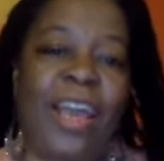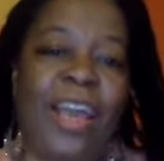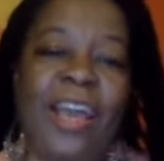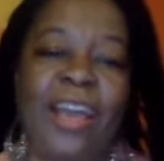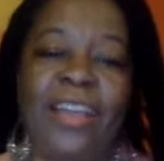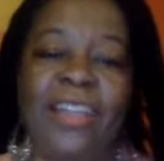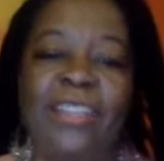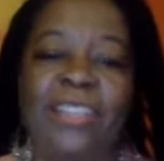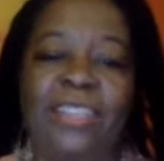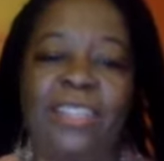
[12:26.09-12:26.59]

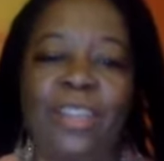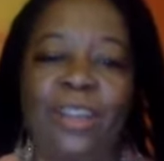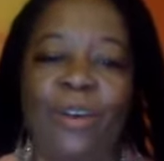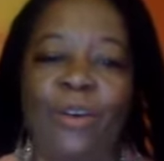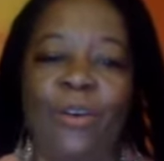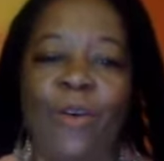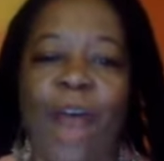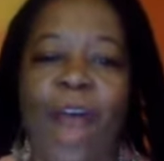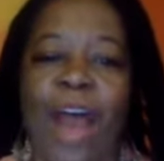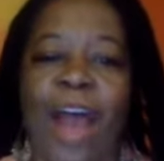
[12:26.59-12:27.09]
And
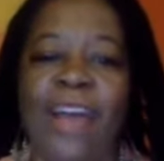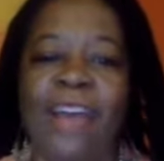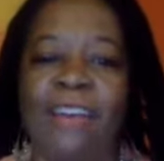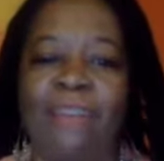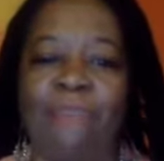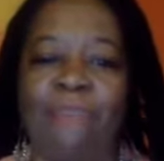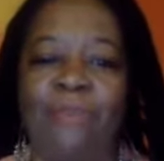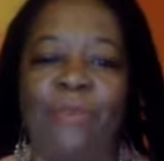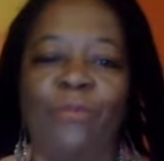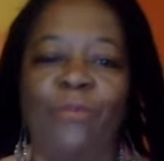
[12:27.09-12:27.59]
so I
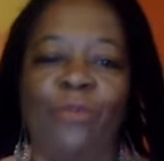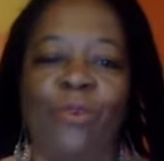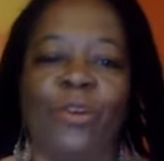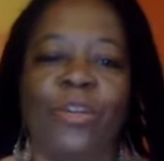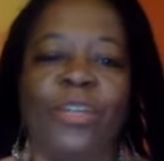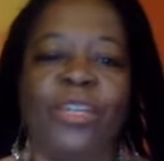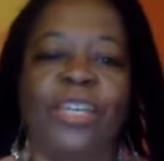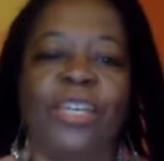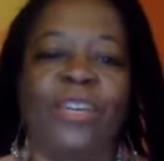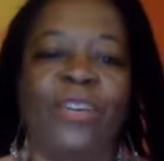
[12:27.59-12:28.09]
have been
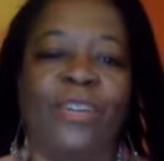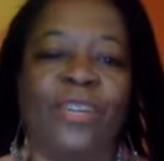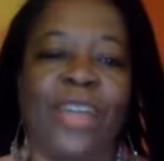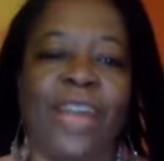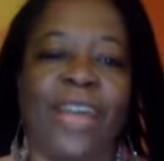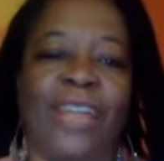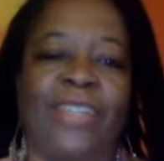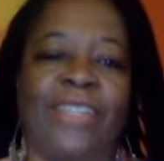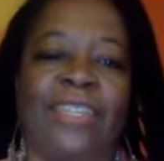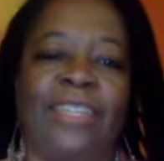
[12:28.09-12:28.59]
working on
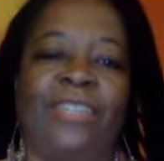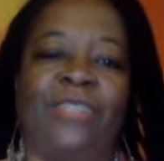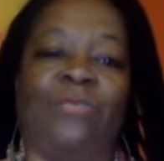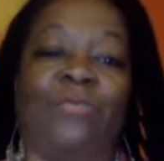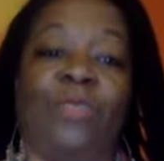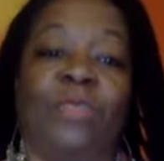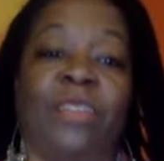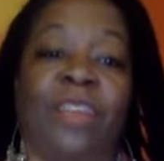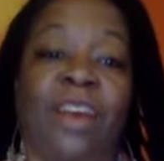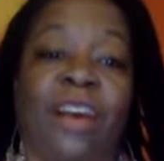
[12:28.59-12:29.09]
ideas
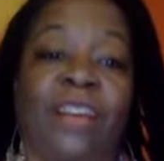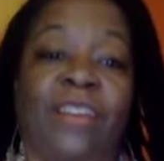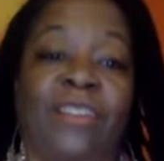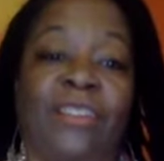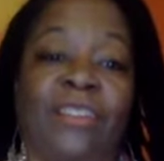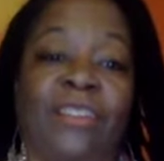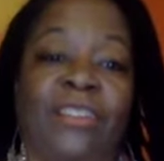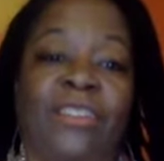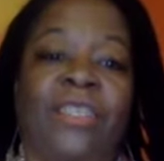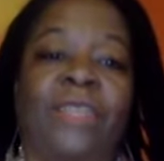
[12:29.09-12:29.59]
with
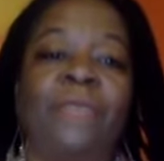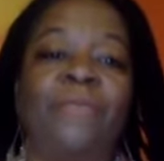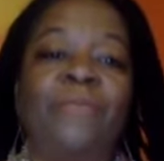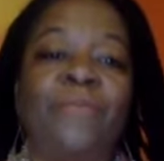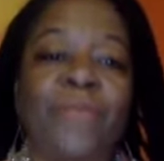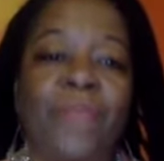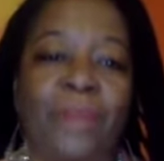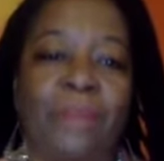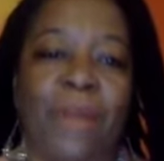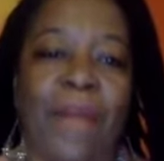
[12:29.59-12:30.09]
others
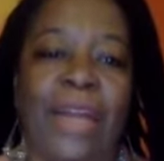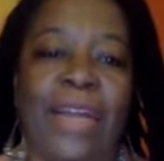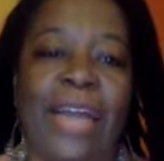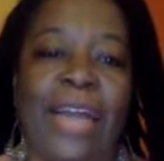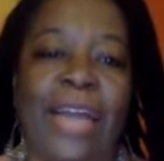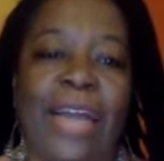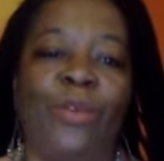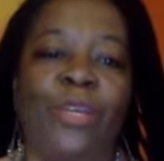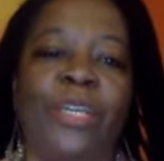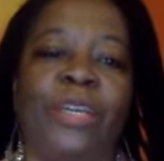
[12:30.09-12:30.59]
about
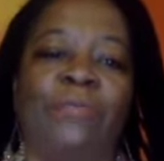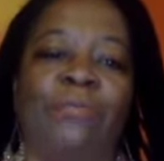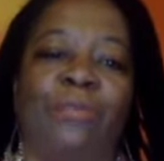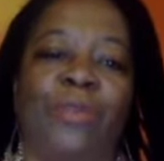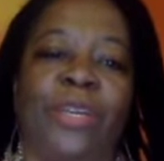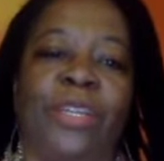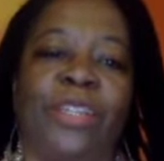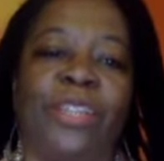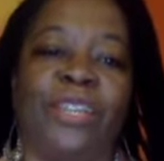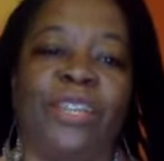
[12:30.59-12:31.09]
how we can
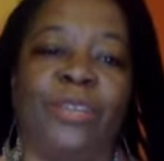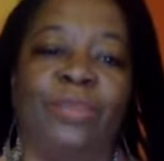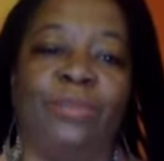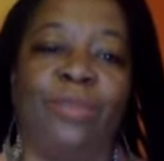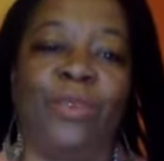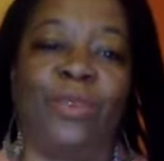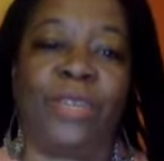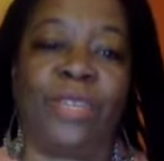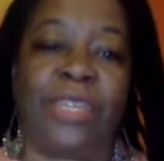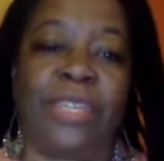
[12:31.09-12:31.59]
bring the
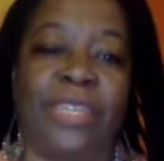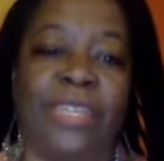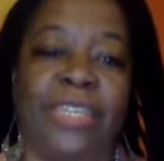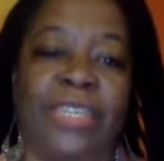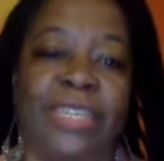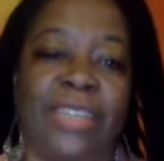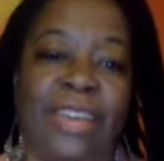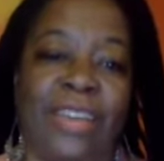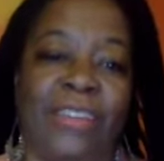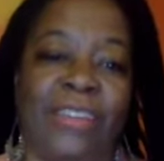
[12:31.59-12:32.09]
community
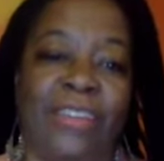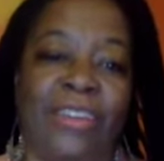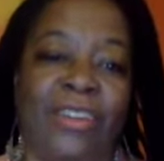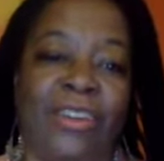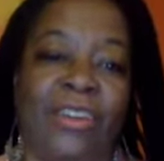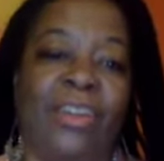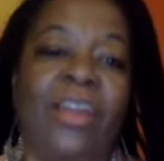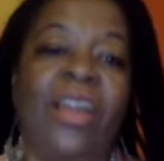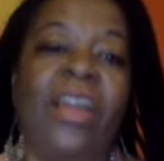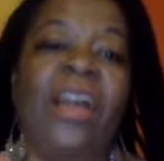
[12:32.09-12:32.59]

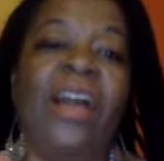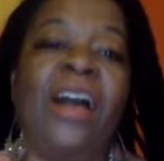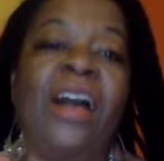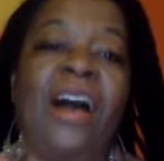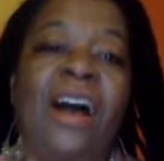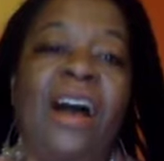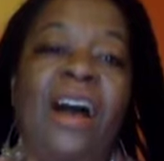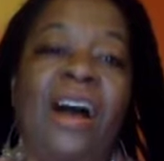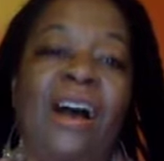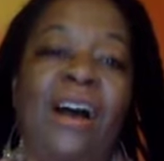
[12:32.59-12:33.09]
together
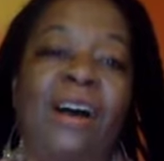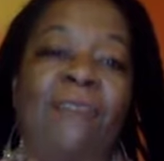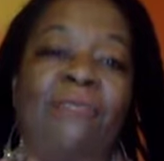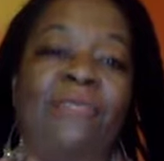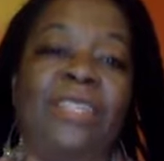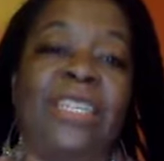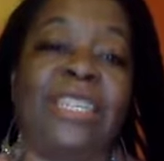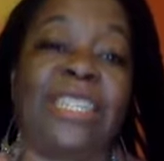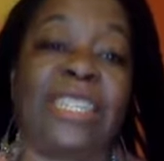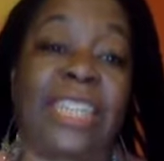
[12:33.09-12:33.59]
um,
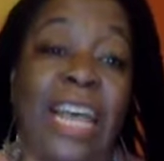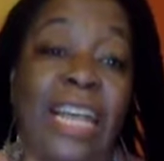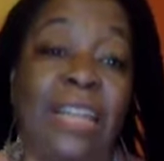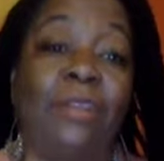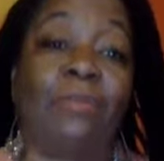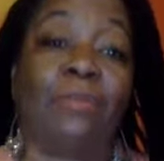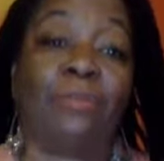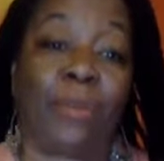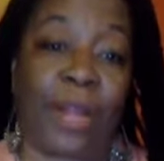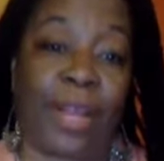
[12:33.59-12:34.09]
to
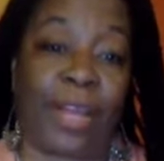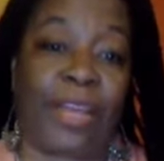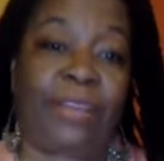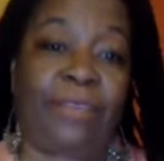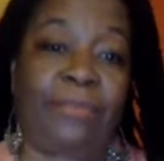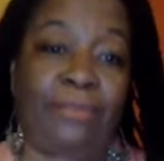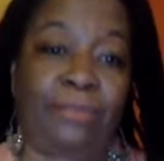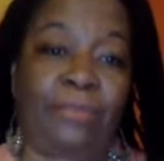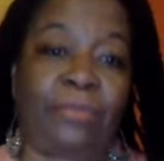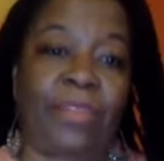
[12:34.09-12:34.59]
celebrate
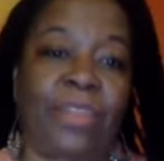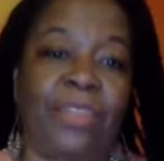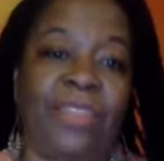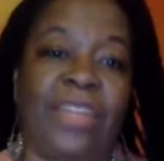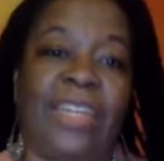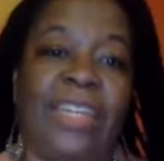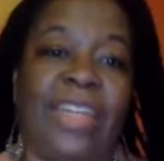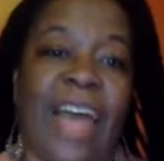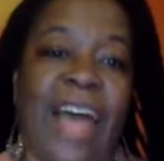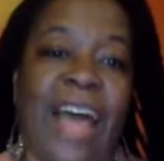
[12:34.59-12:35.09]
the
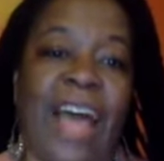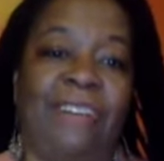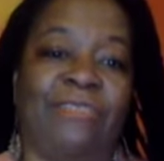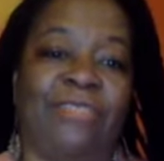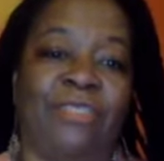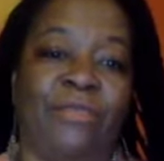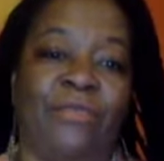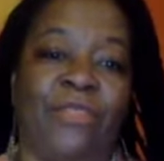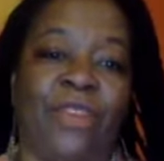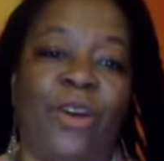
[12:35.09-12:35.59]
lives
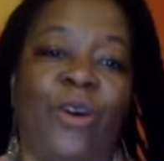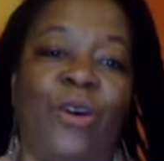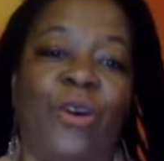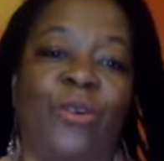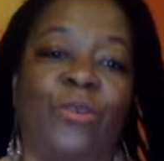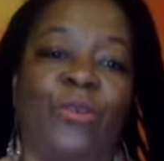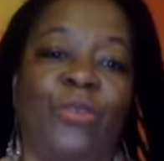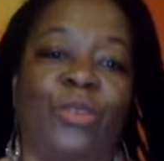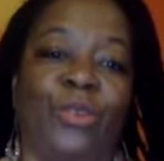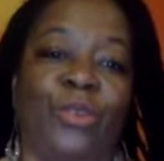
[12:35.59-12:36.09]
of
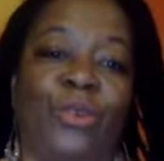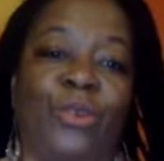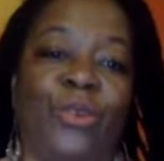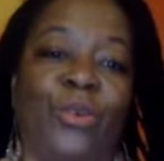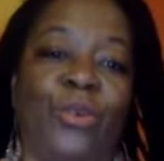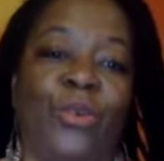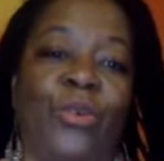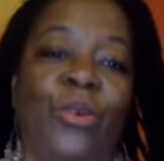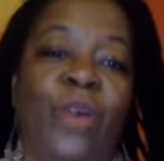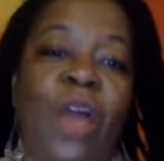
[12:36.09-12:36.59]
those
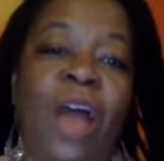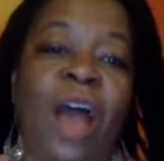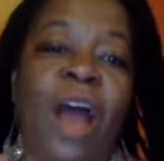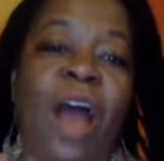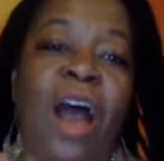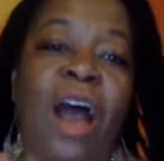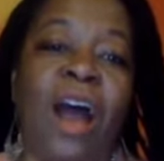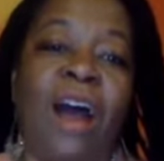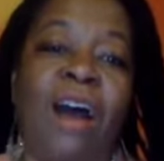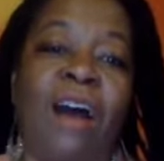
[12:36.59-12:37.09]
who
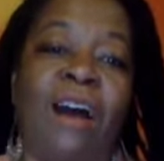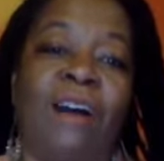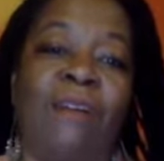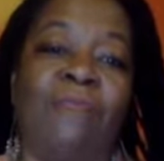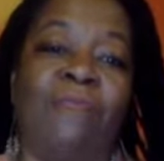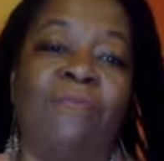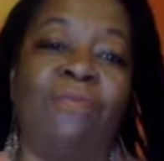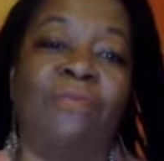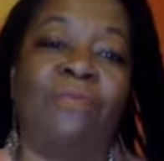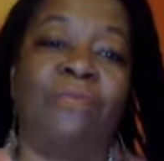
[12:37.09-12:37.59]

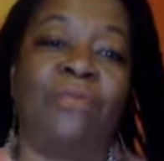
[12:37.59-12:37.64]
um,